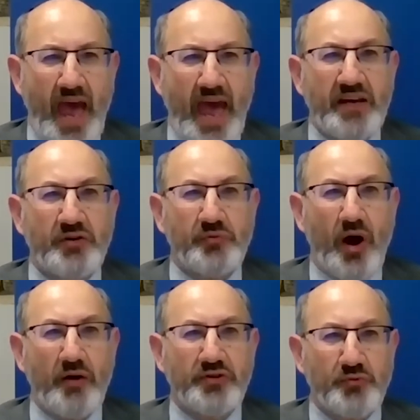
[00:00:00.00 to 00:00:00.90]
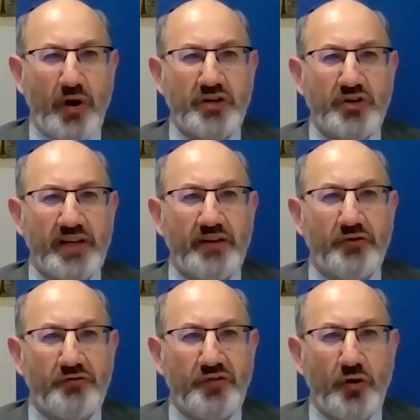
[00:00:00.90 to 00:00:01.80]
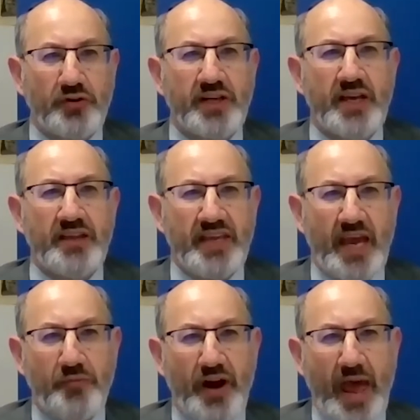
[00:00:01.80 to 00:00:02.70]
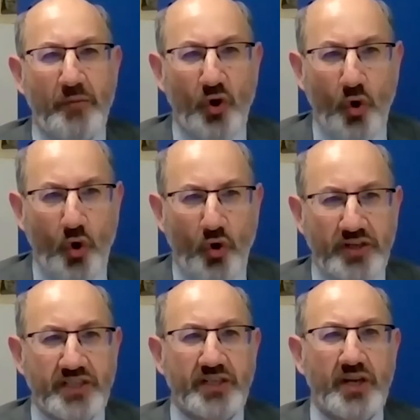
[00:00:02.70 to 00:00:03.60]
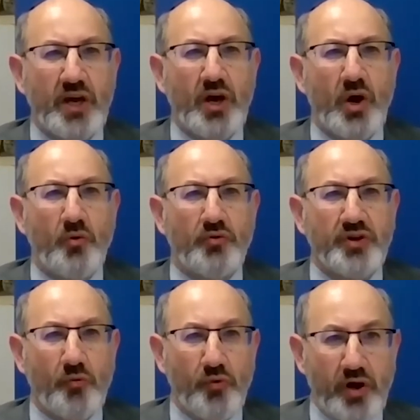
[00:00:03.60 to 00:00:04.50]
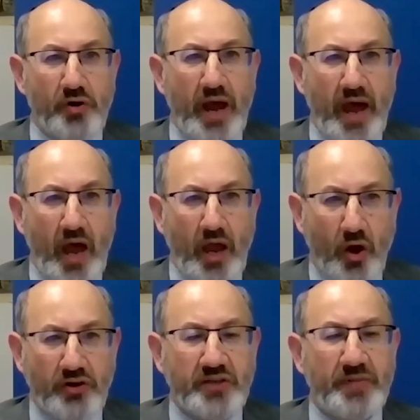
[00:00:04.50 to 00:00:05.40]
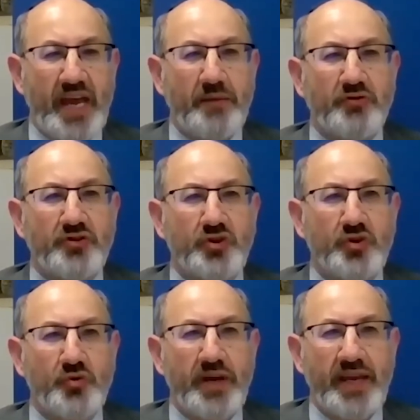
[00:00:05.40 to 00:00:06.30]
And I was wondering if you felt the Abraham Accords were going to be able to